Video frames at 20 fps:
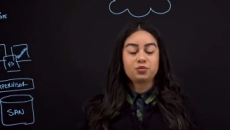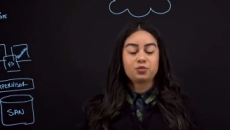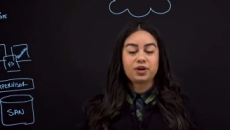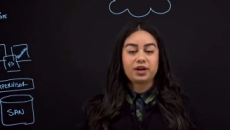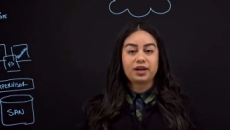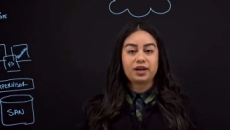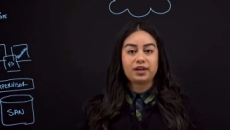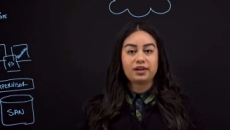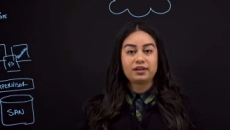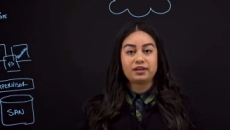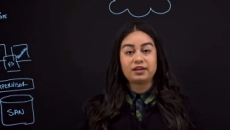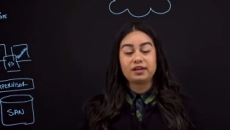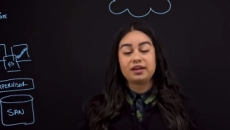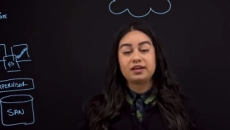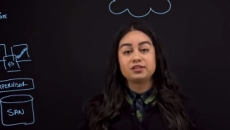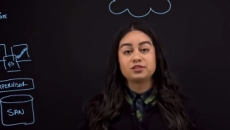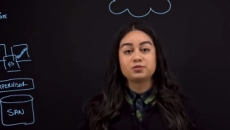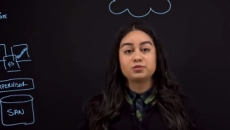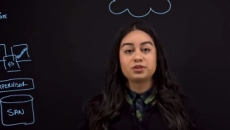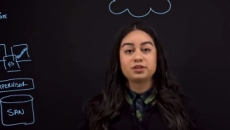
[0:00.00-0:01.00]
way
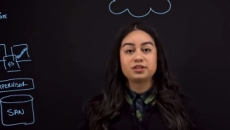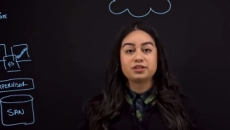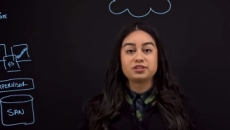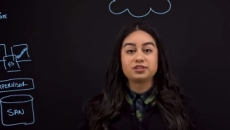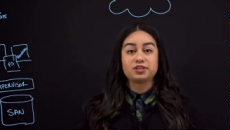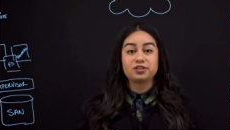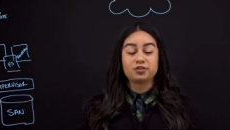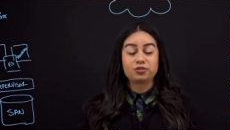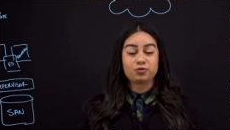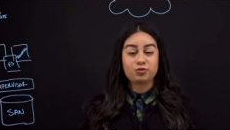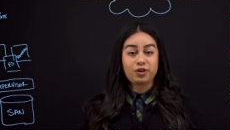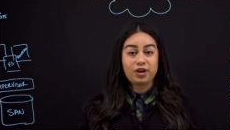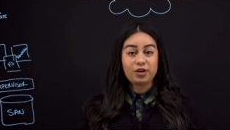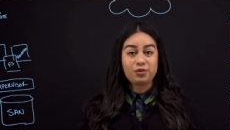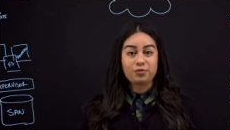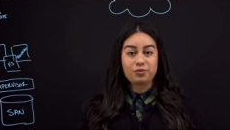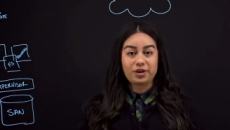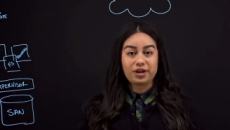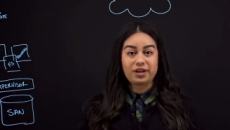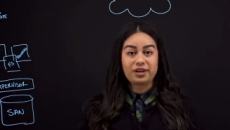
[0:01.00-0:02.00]
as well as a
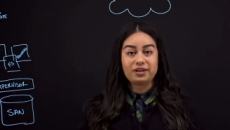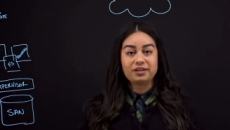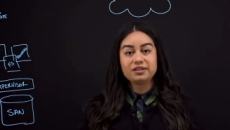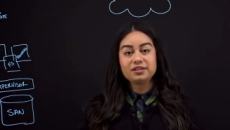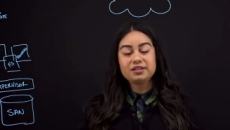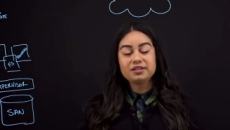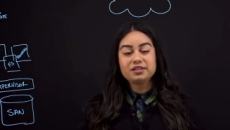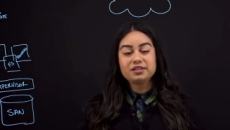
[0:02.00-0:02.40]
great way